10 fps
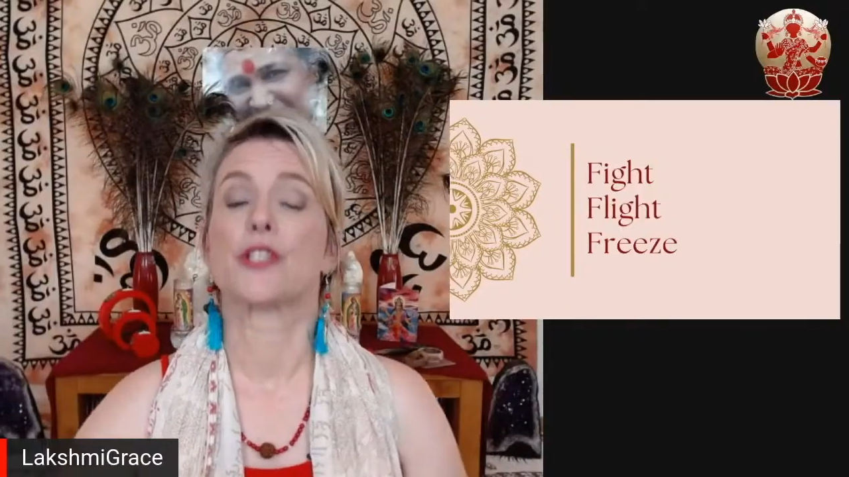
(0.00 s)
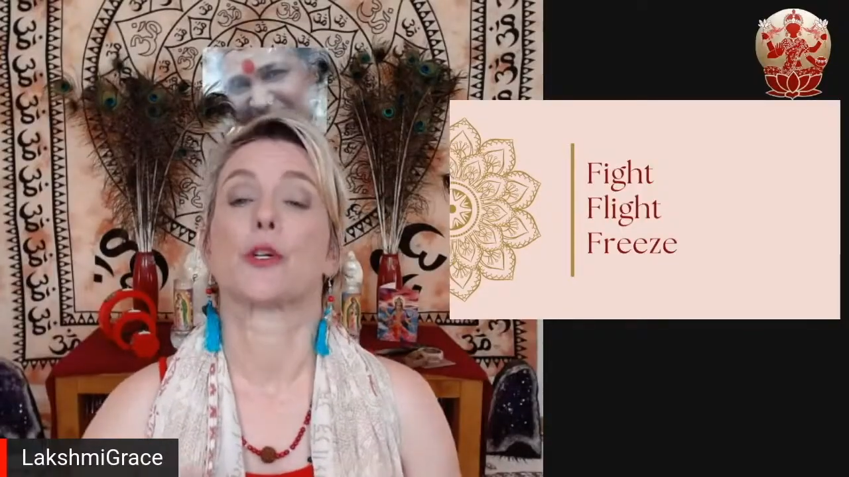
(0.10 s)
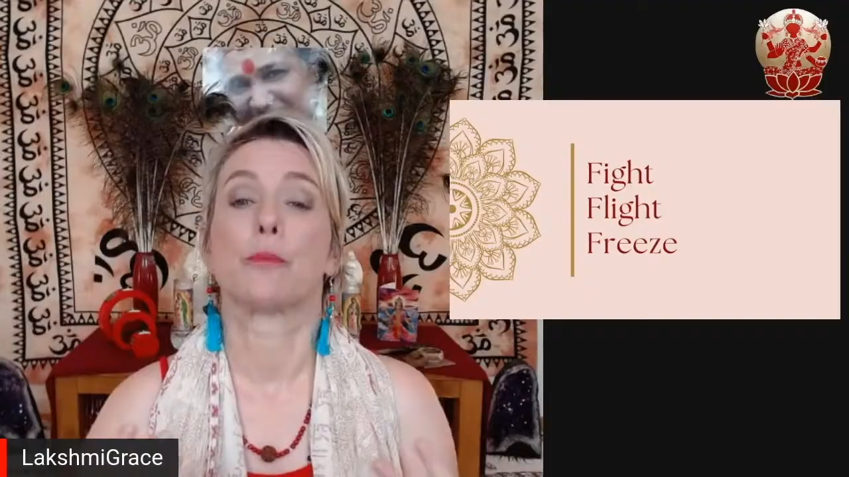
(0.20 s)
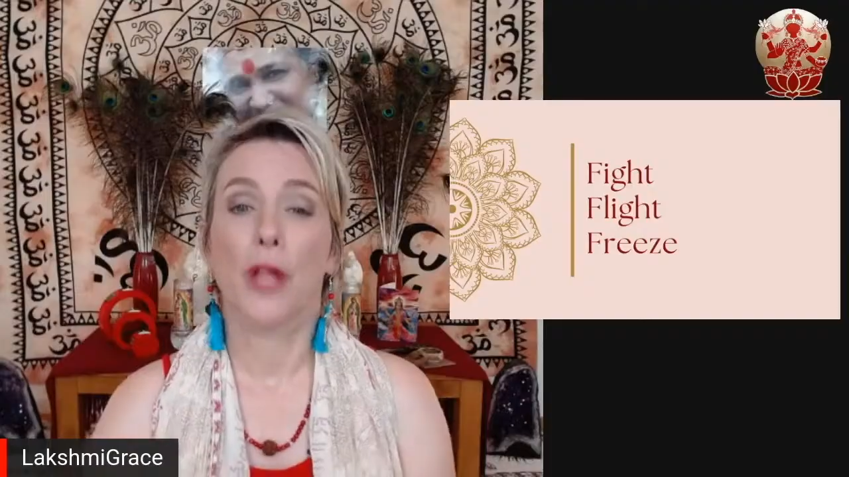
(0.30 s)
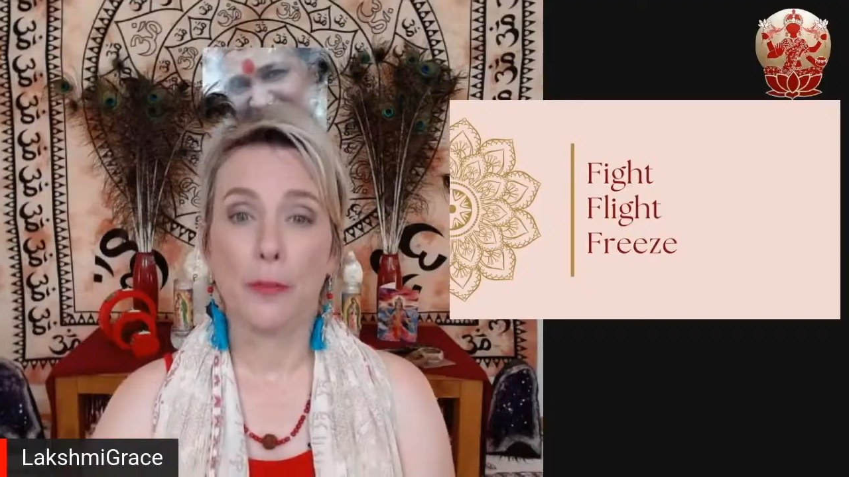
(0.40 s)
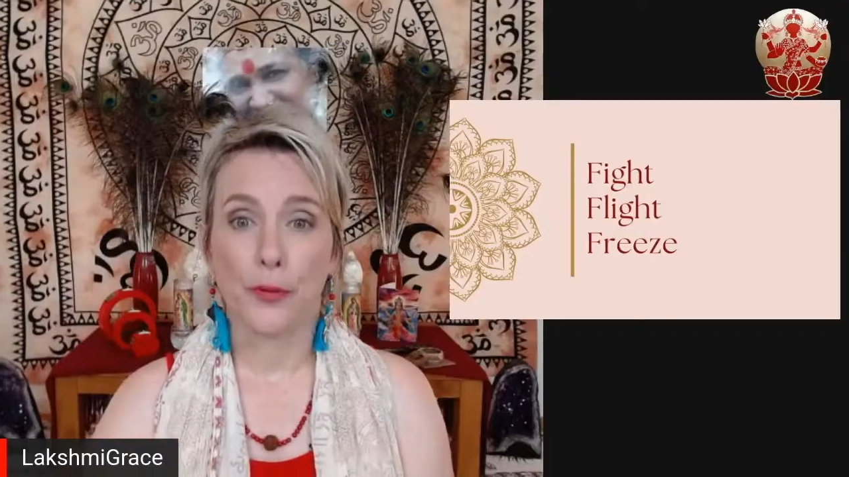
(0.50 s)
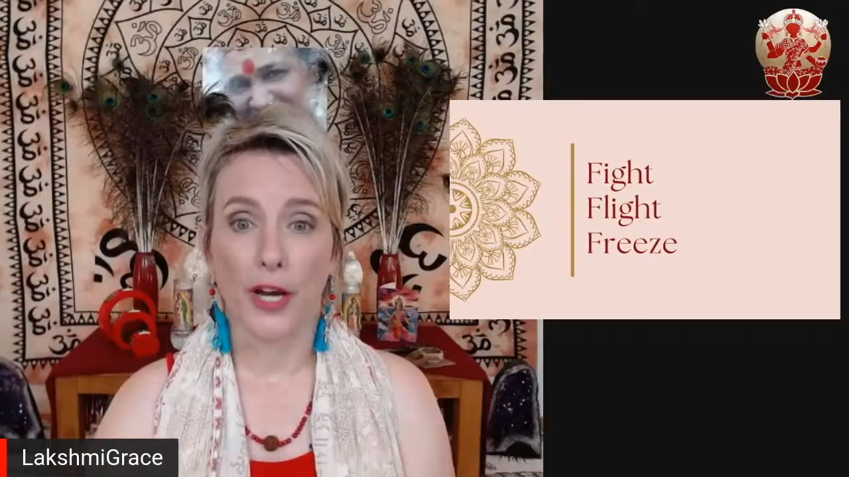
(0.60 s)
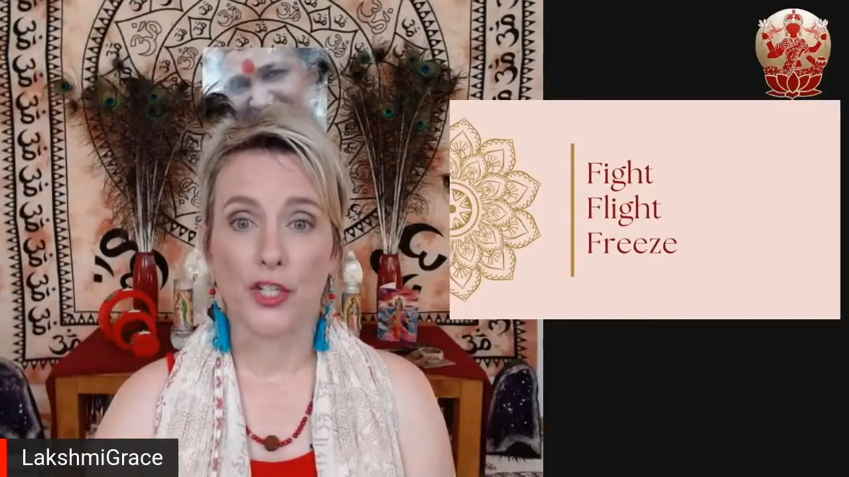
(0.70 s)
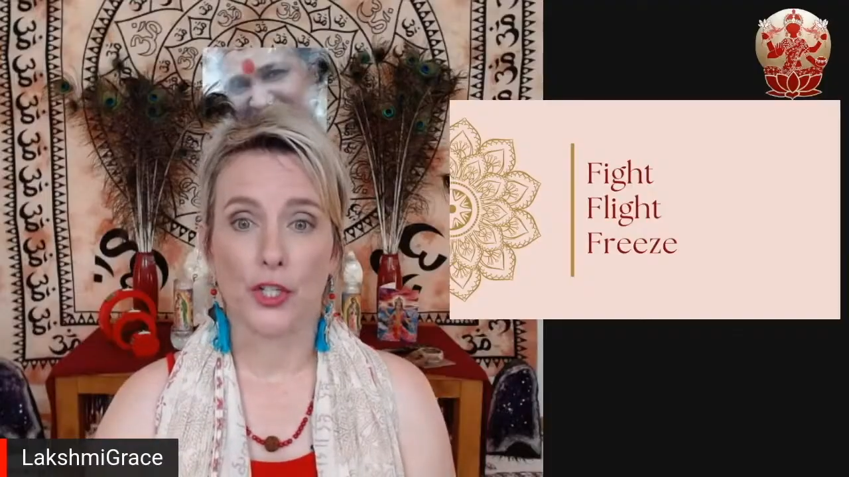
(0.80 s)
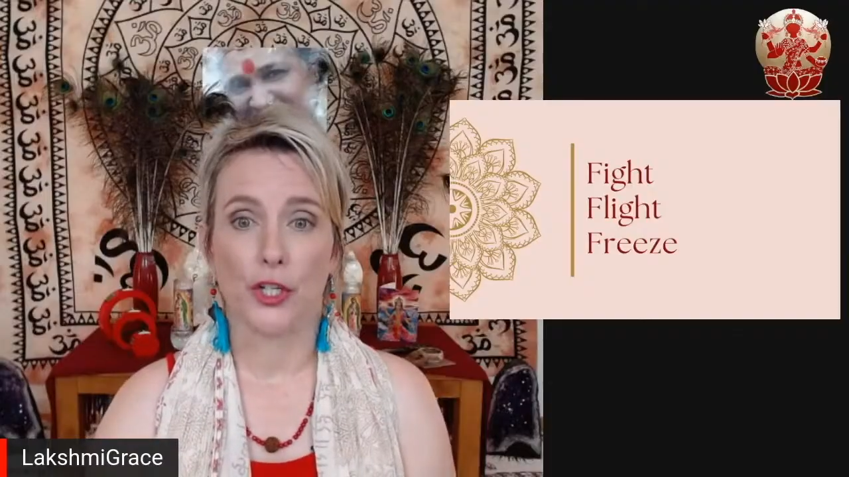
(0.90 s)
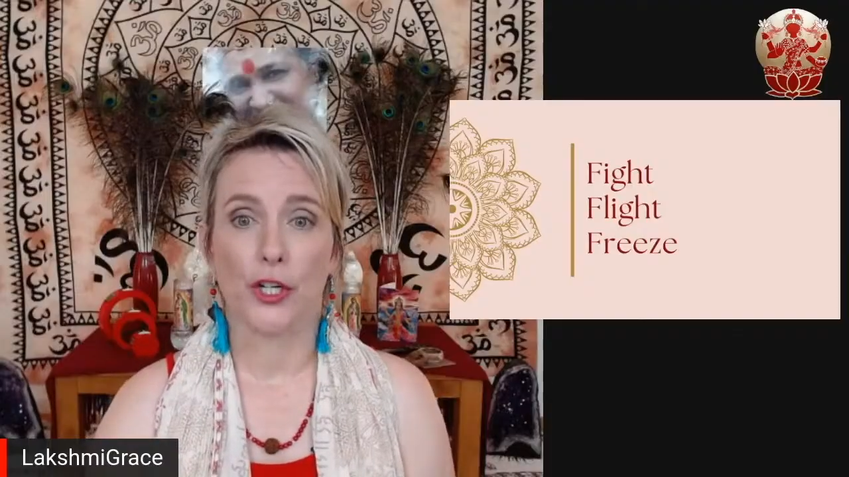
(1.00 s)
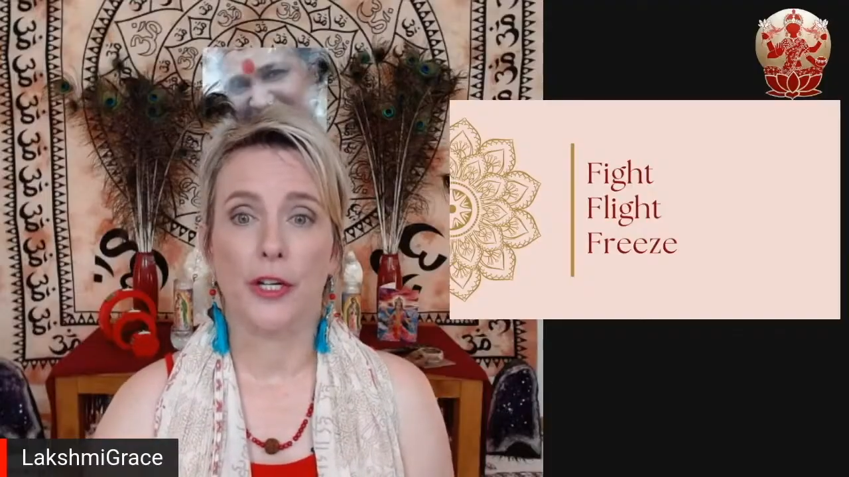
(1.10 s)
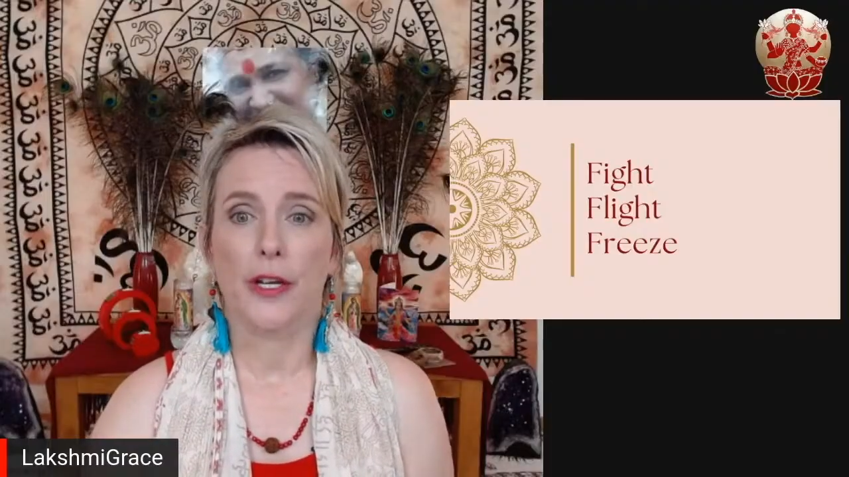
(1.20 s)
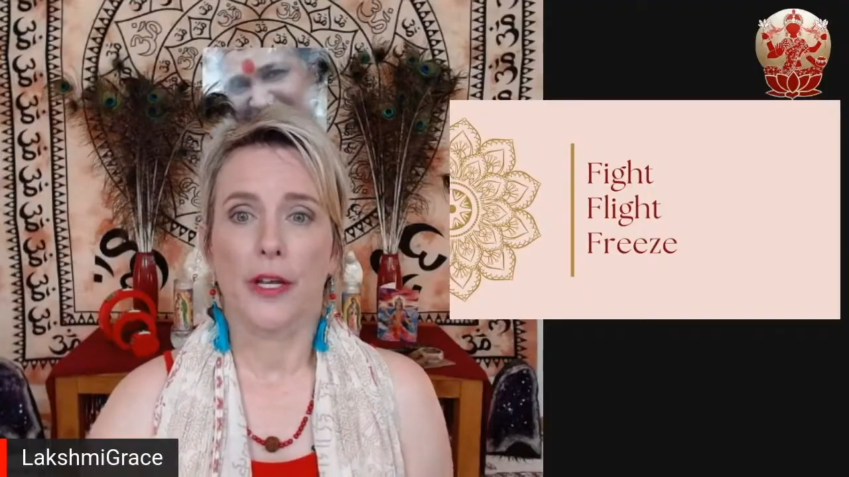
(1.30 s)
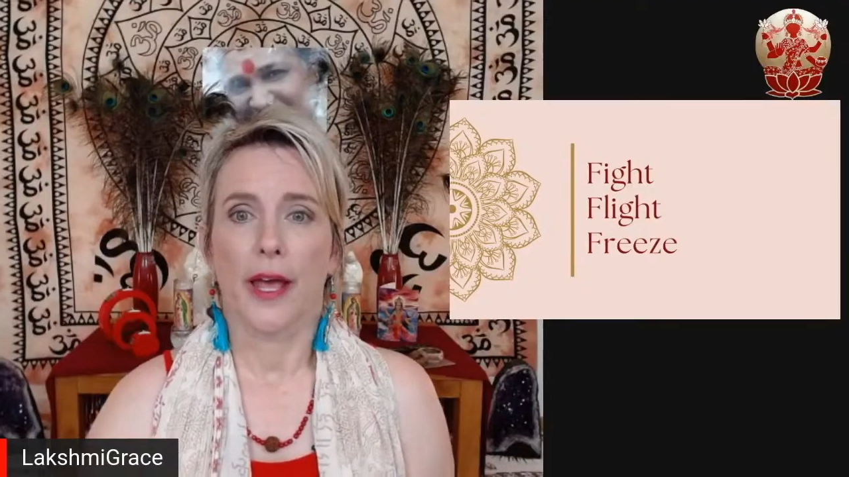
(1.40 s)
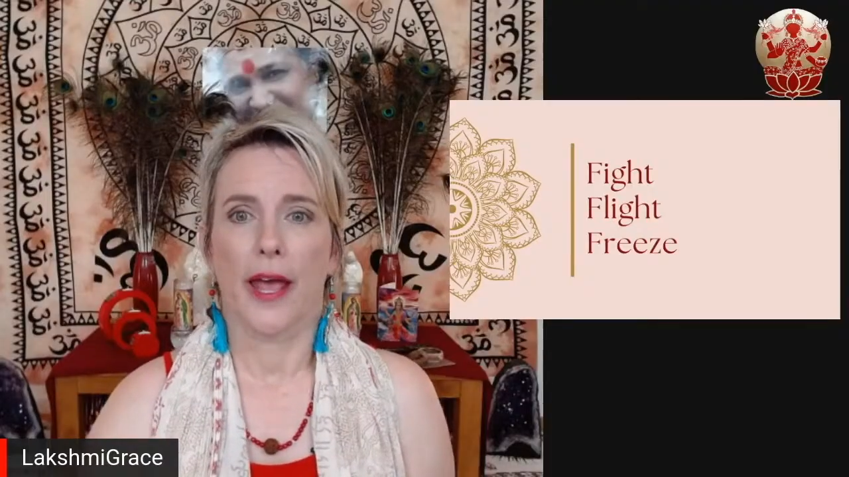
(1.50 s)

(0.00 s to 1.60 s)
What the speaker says: your blood pressure,